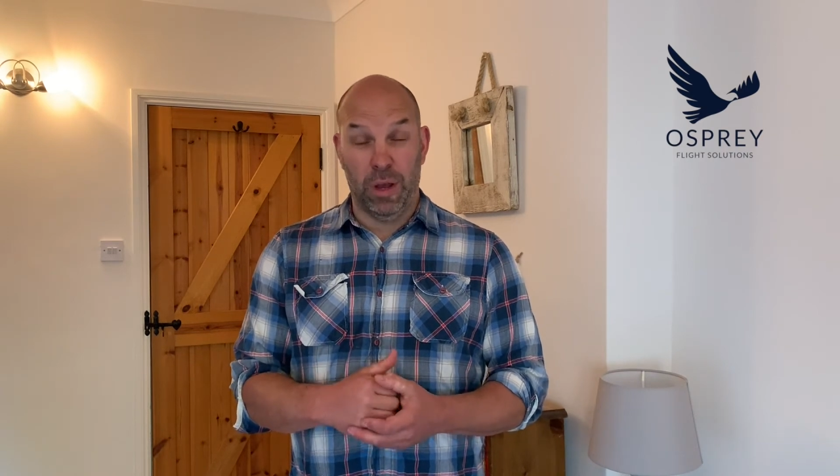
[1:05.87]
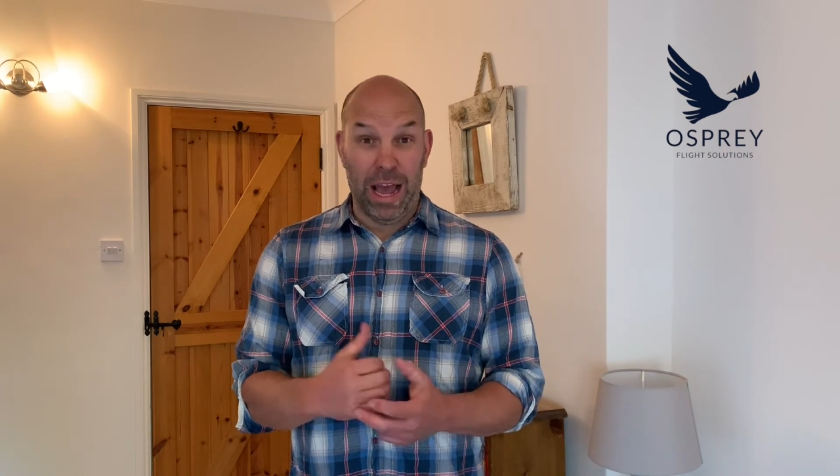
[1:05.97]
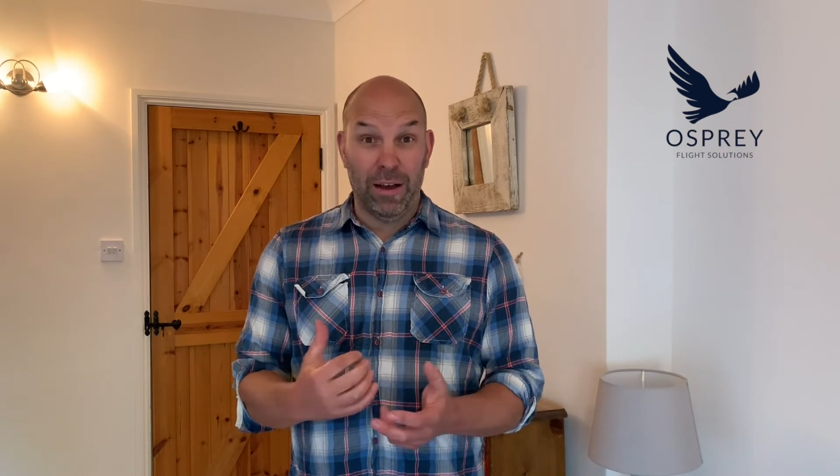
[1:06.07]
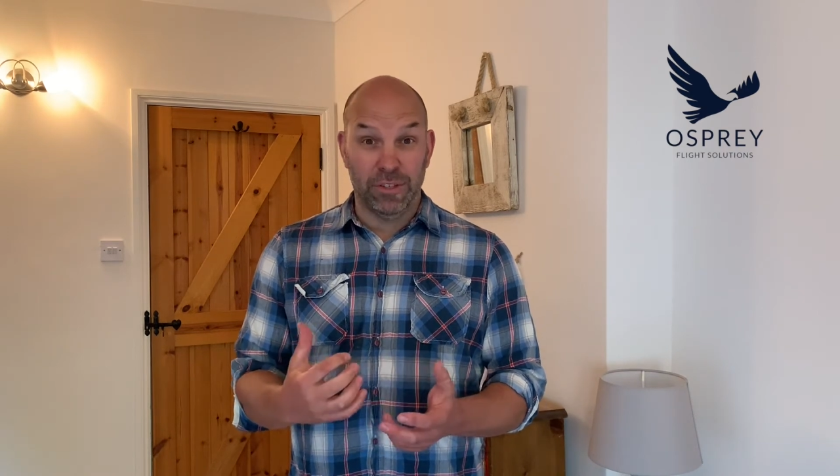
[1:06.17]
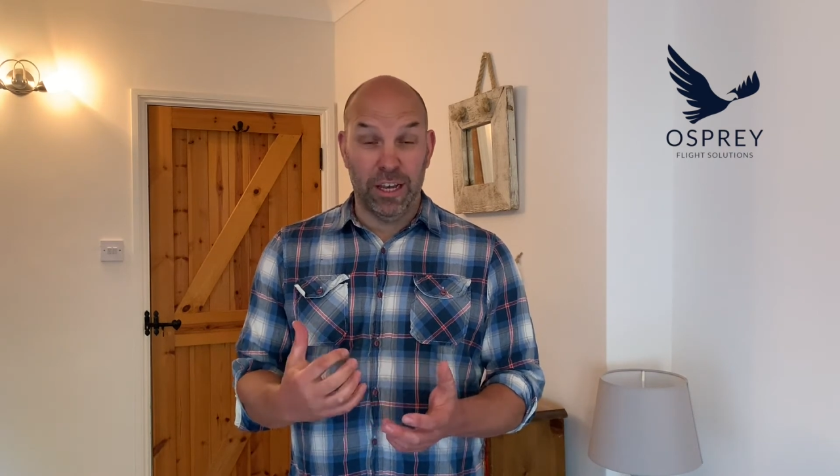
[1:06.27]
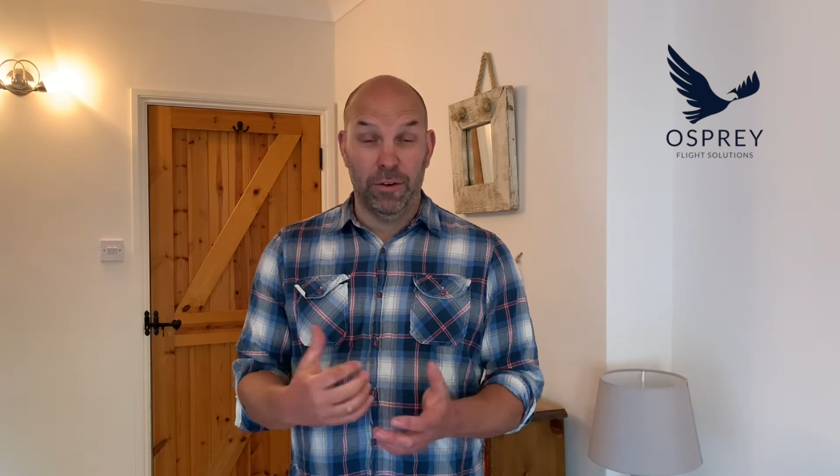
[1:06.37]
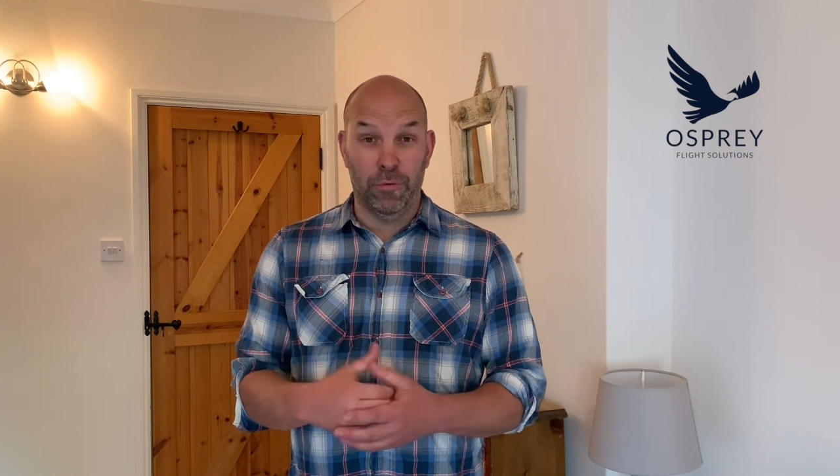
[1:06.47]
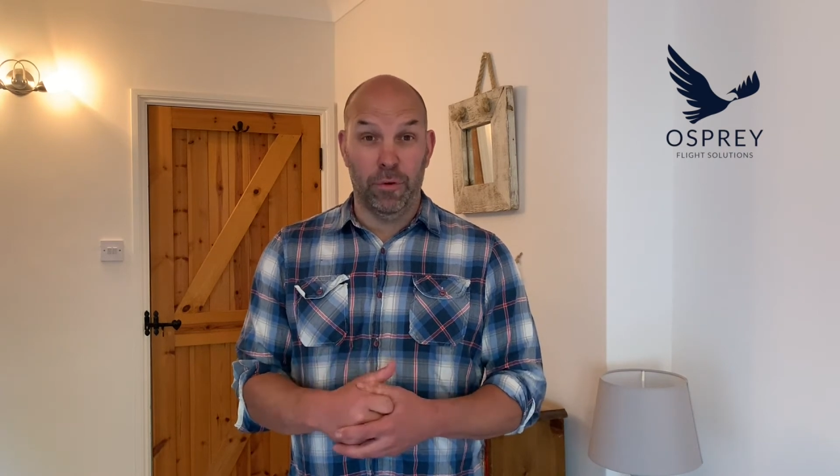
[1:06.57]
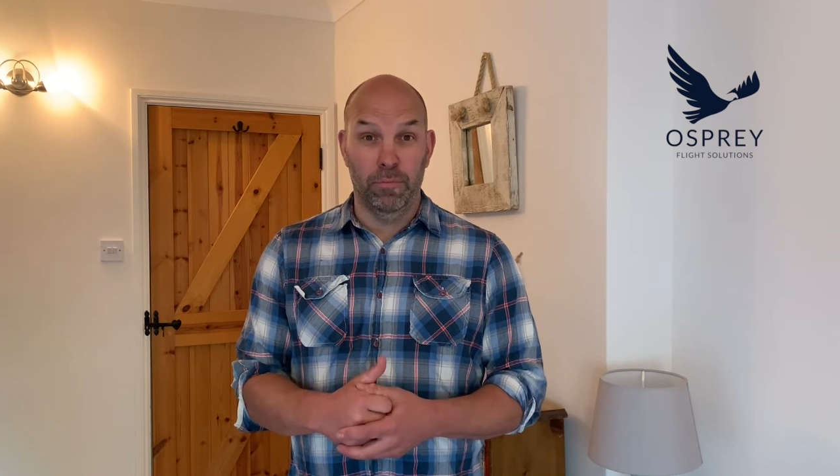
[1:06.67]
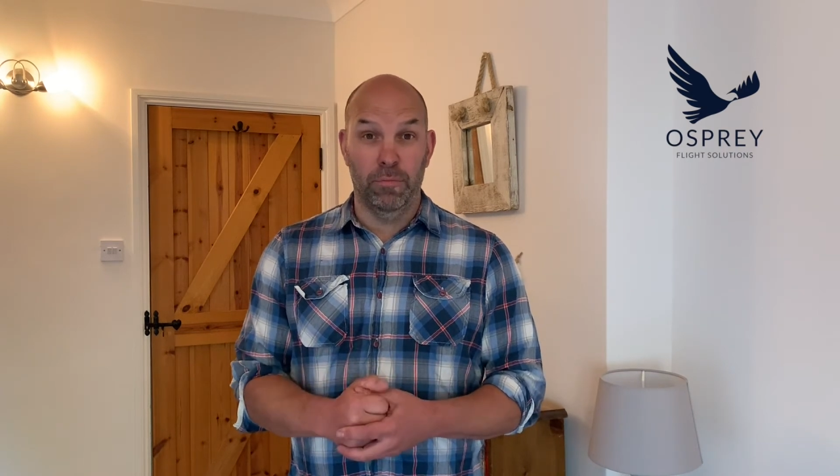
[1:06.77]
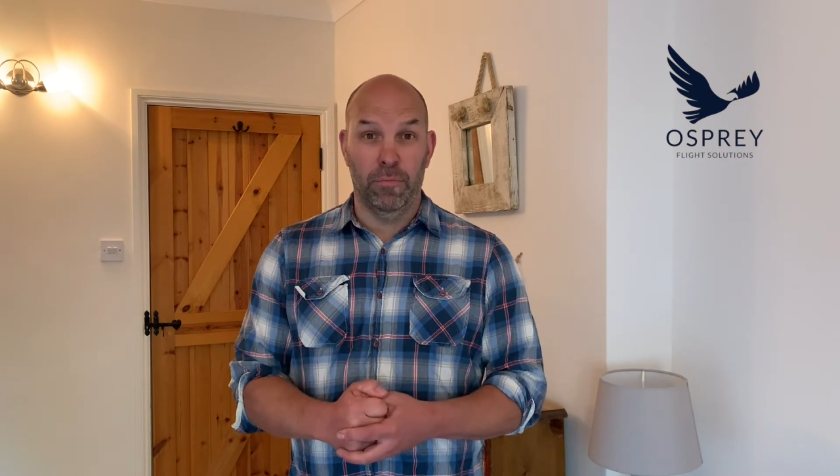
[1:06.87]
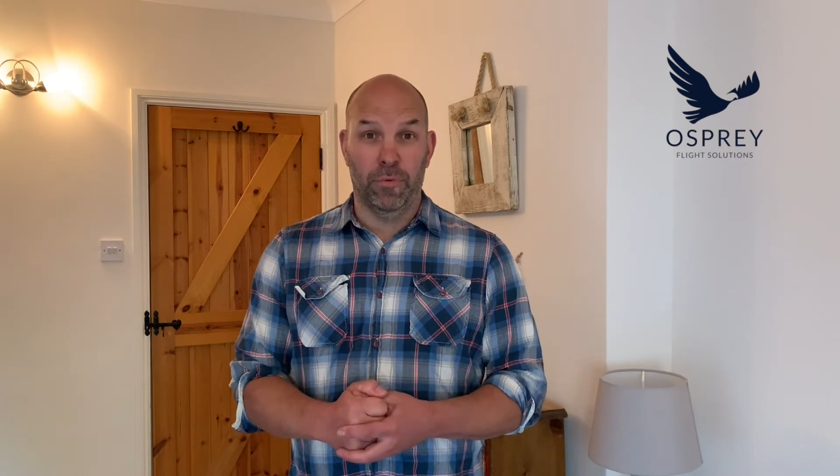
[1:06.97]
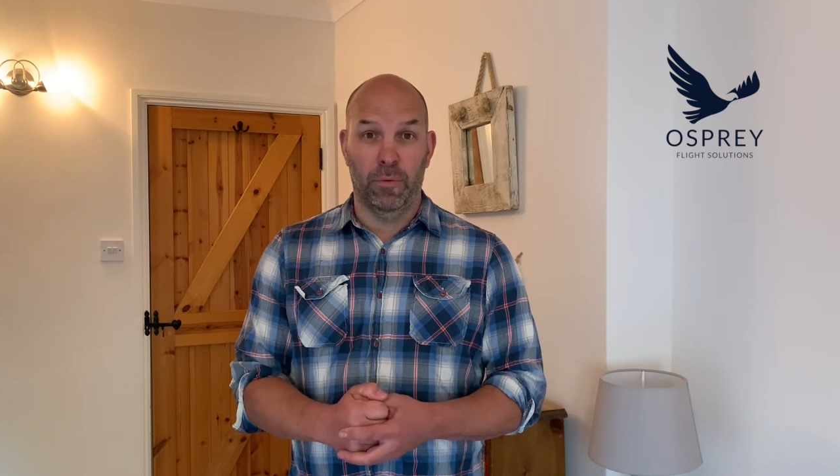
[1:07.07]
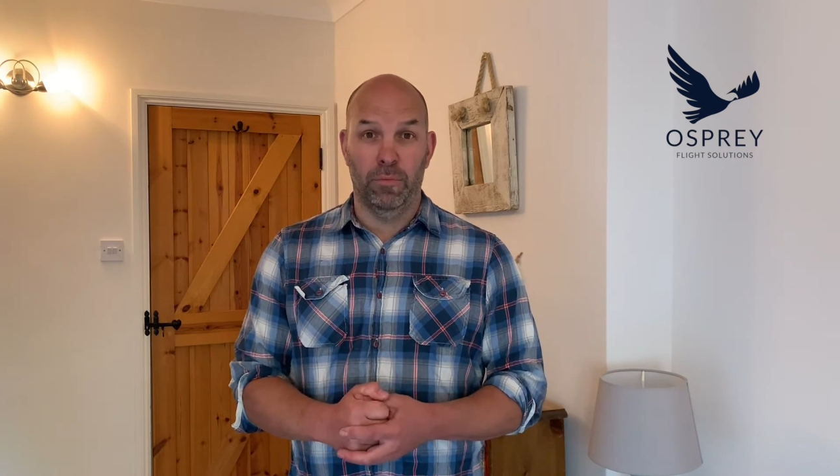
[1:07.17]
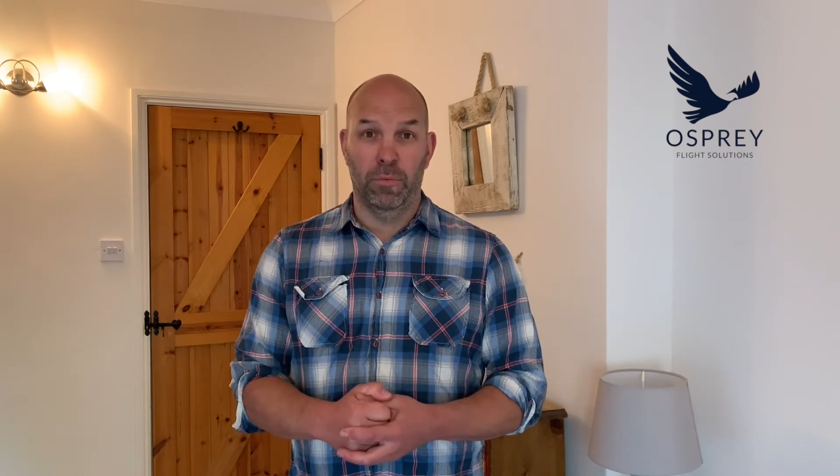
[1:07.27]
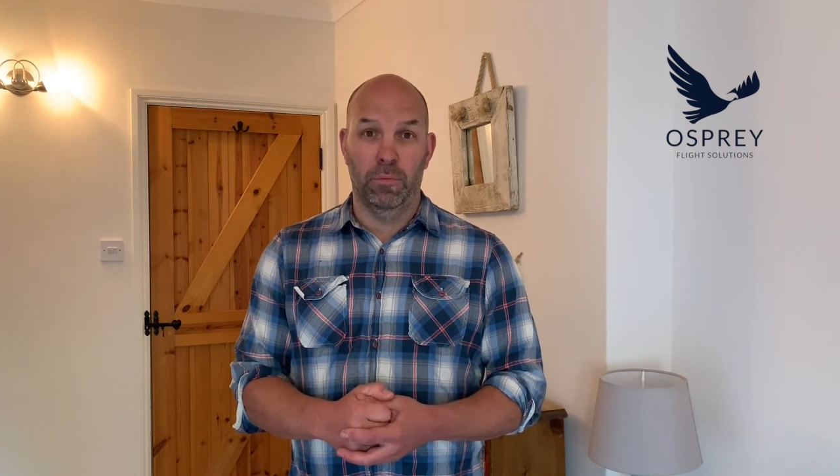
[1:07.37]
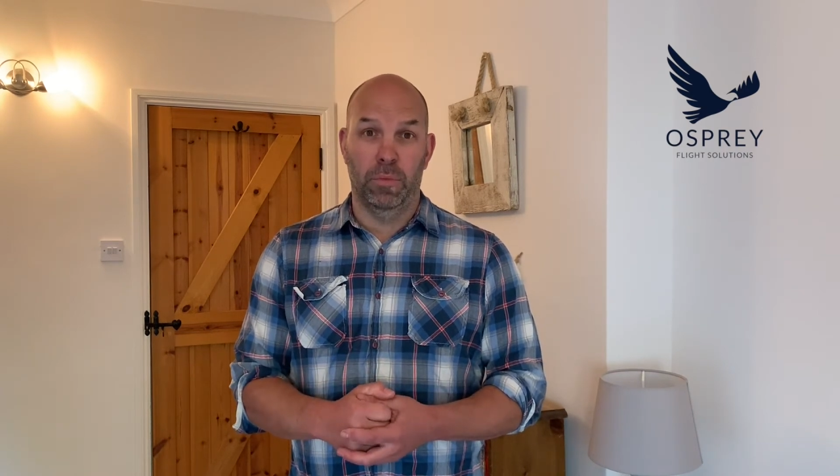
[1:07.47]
we have seen from from